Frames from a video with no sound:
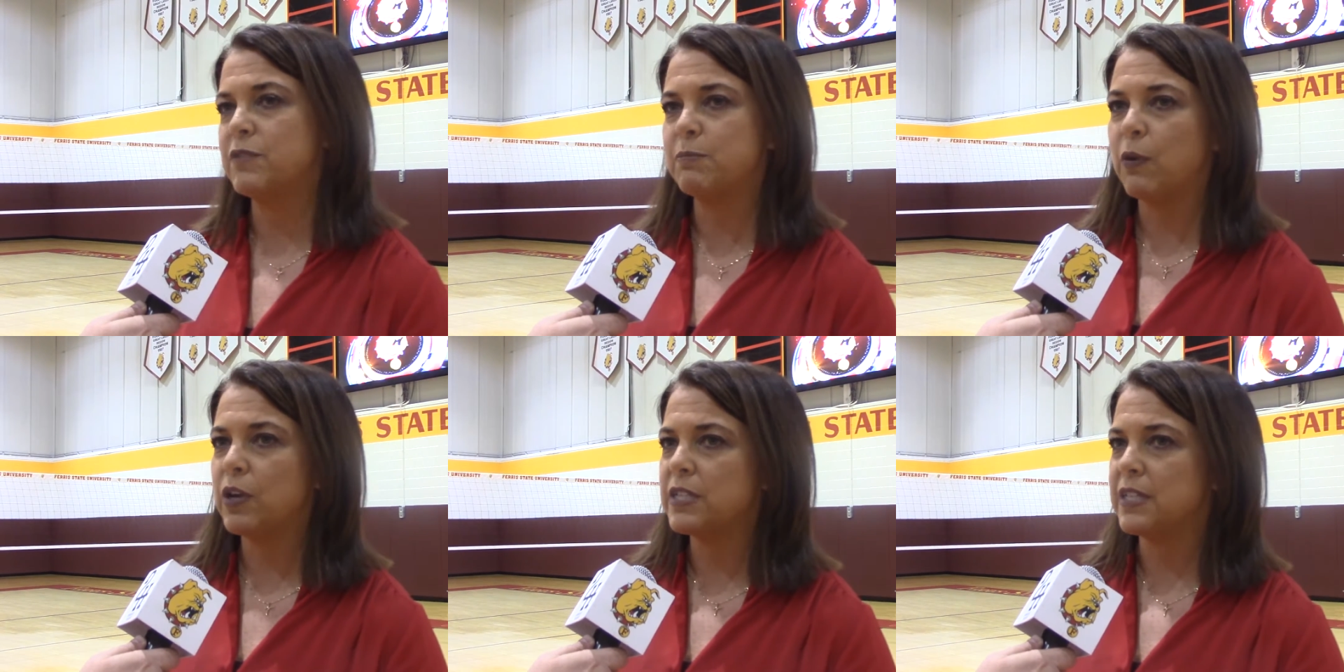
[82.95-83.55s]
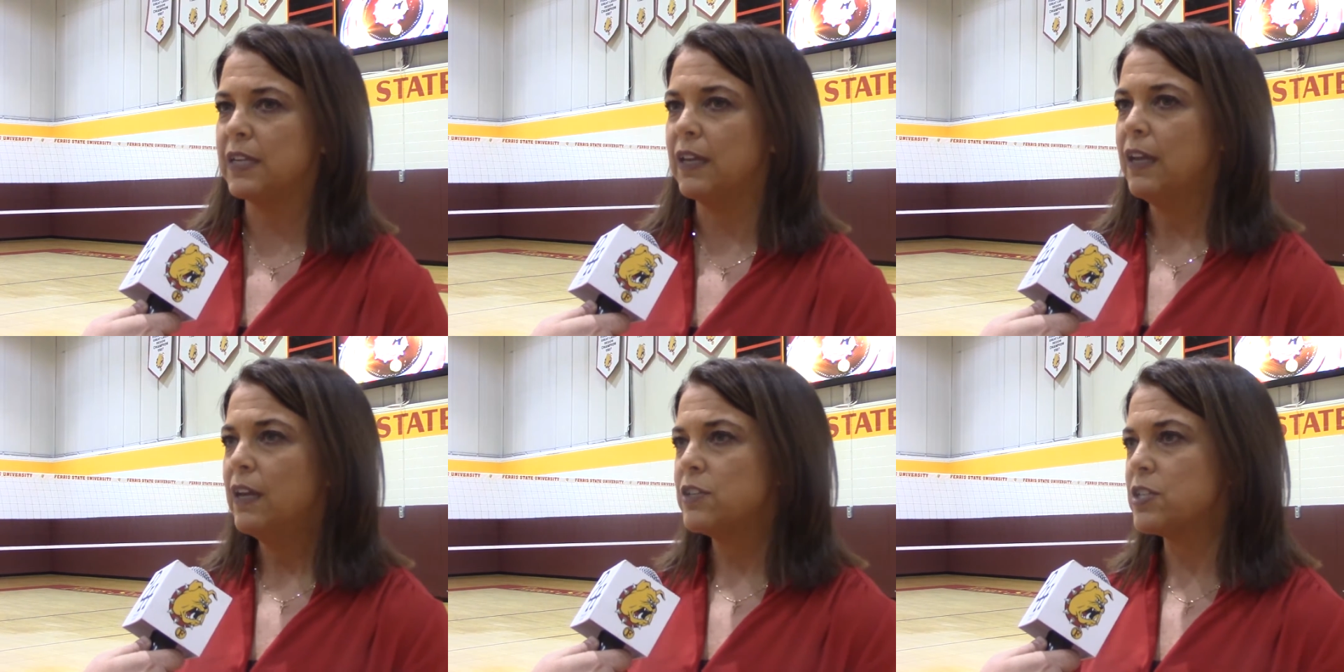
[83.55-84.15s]
sports and
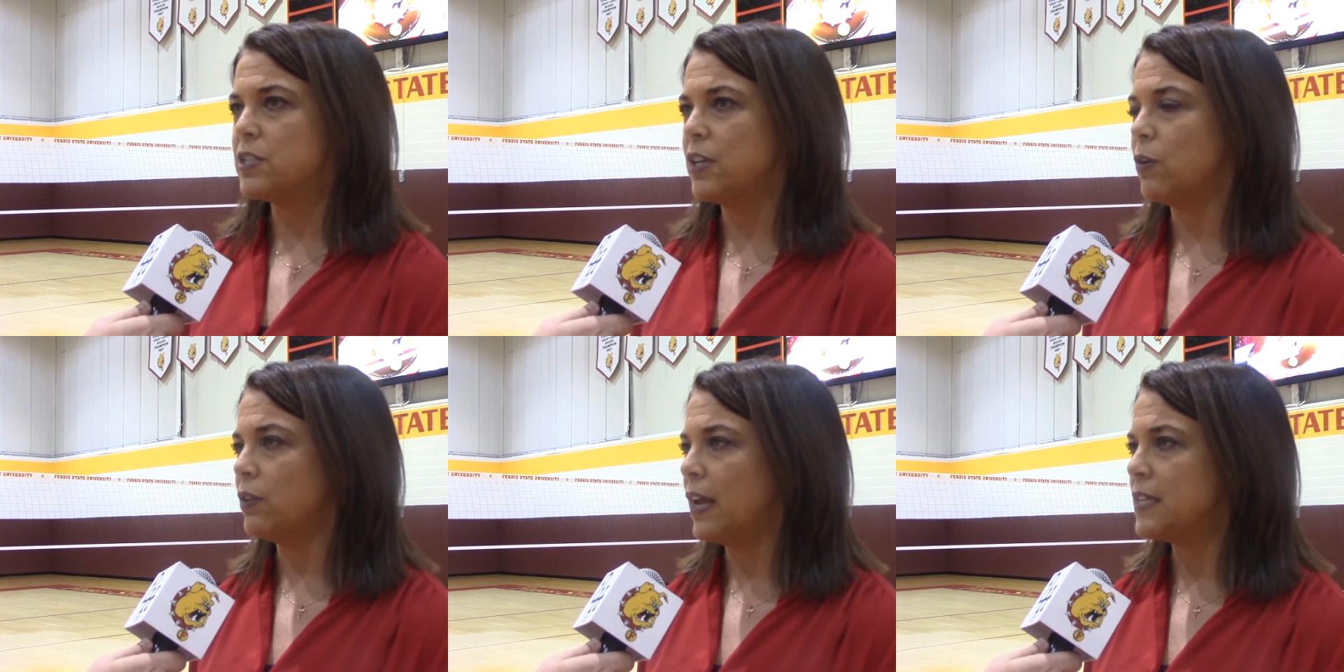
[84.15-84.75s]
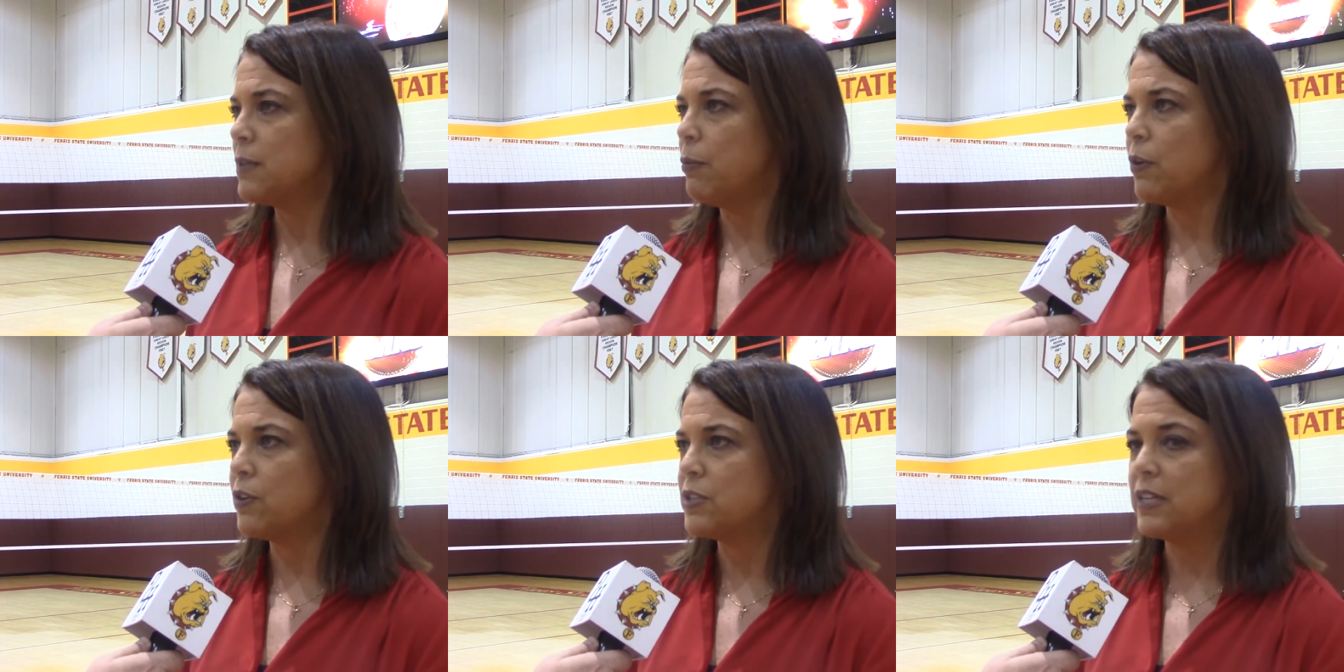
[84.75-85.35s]
just you know a lot of
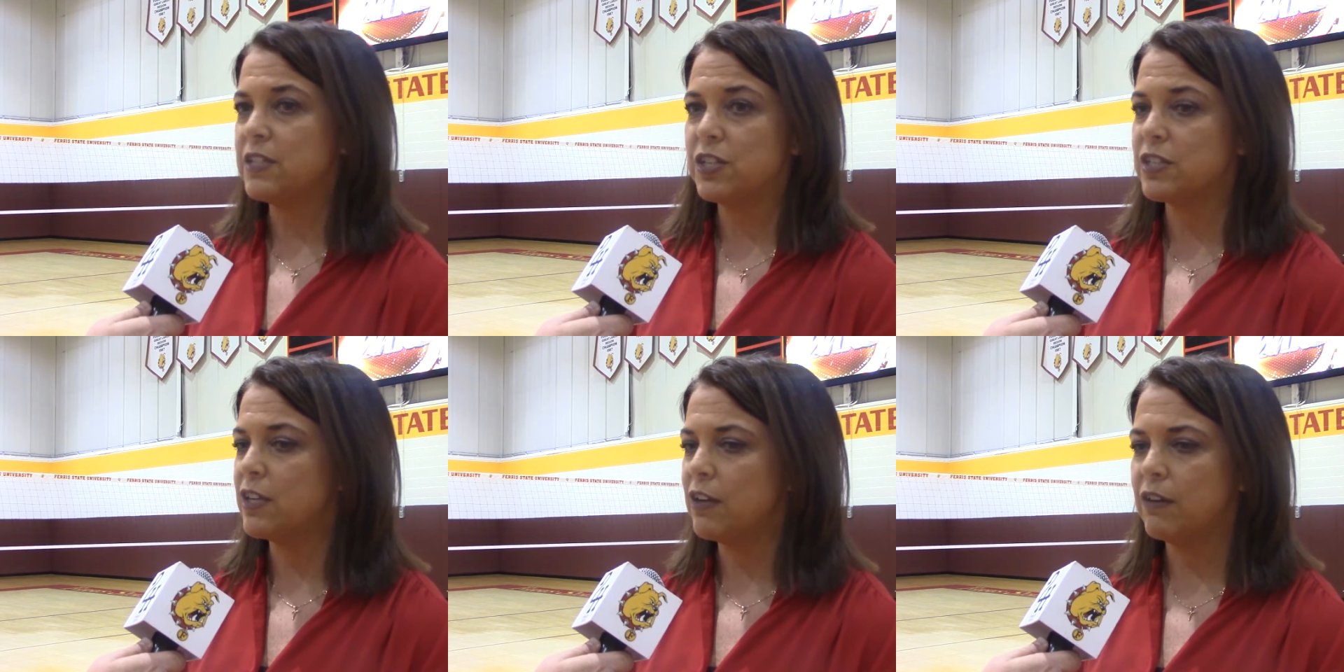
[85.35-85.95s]
supporters and it's just